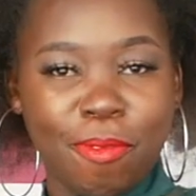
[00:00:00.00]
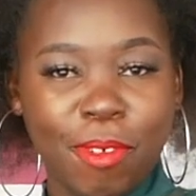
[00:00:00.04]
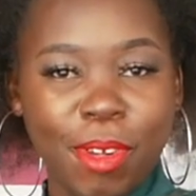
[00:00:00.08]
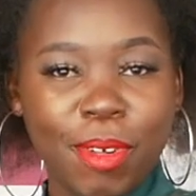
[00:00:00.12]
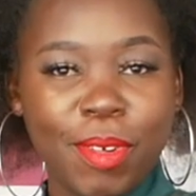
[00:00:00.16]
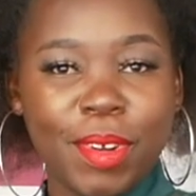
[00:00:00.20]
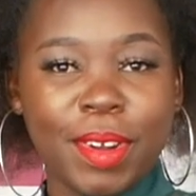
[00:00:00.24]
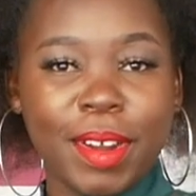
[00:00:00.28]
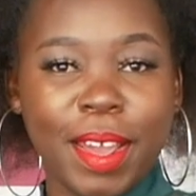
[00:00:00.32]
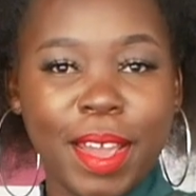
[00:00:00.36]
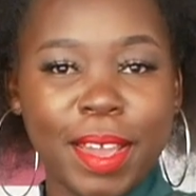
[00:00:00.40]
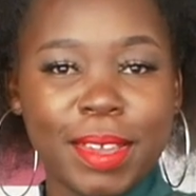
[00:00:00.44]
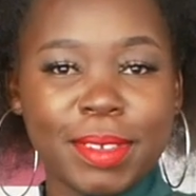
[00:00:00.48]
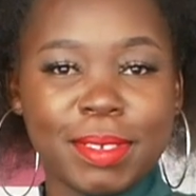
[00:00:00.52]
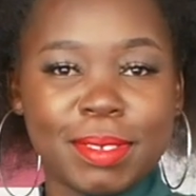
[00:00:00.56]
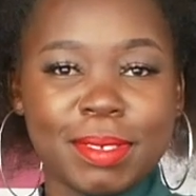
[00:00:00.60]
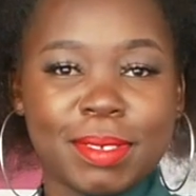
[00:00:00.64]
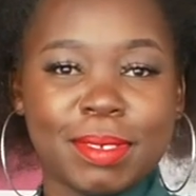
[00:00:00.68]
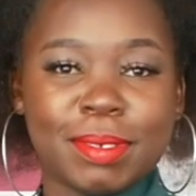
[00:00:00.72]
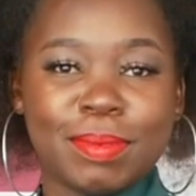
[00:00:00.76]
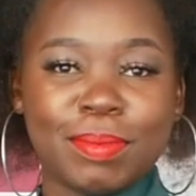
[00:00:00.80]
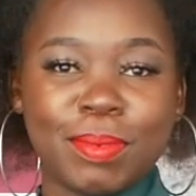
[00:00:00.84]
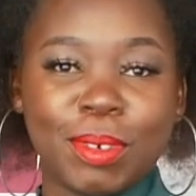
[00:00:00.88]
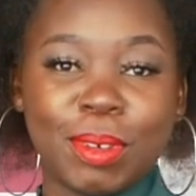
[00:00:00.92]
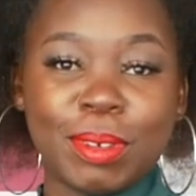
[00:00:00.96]
Very nice,
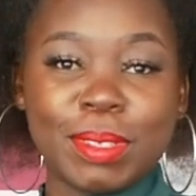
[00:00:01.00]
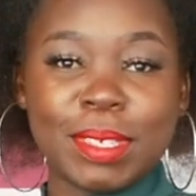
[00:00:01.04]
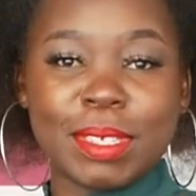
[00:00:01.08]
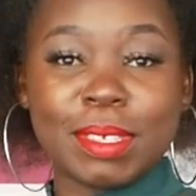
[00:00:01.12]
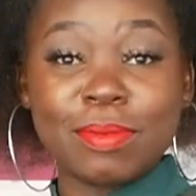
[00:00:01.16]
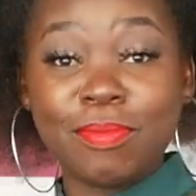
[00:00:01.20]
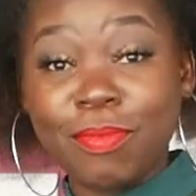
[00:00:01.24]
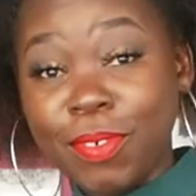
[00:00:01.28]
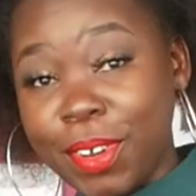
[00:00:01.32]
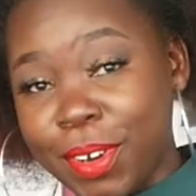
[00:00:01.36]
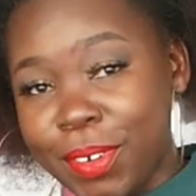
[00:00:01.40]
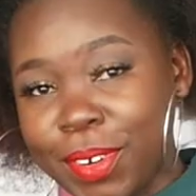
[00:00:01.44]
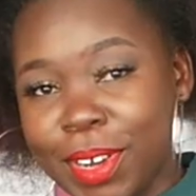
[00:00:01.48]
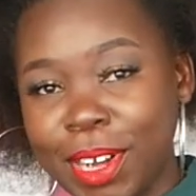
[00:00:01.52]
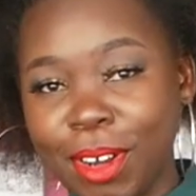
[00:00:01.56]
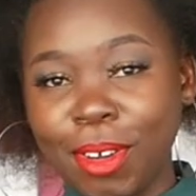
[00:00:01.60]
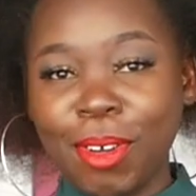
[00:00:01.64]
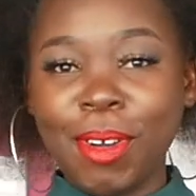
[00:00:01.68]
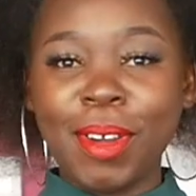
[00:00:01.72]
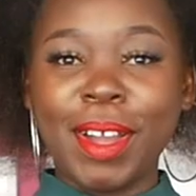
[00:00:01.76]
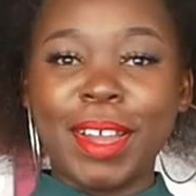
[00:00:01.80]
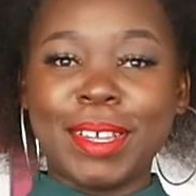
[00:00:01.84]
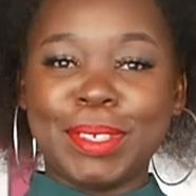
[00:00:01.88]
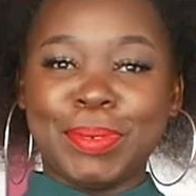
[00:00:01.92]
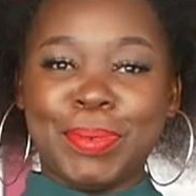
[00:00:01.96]
because it's very
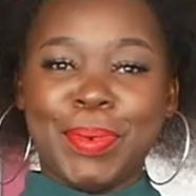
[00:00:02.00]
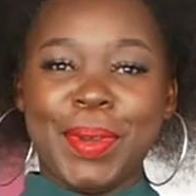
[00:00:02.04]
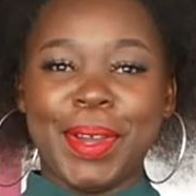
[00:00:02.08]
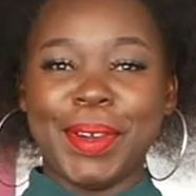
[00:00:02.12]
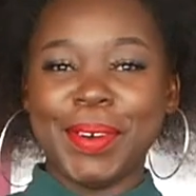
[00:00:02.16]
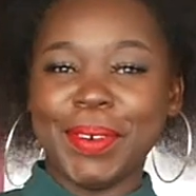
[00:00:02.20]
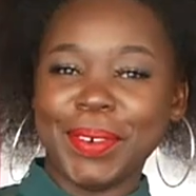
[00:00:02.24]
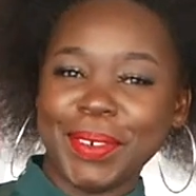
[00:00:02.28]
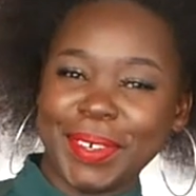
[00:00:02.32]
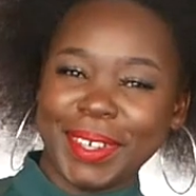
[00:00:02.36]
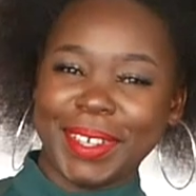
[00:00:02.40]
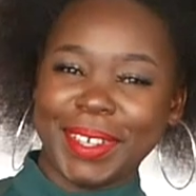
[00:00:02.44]
long as well.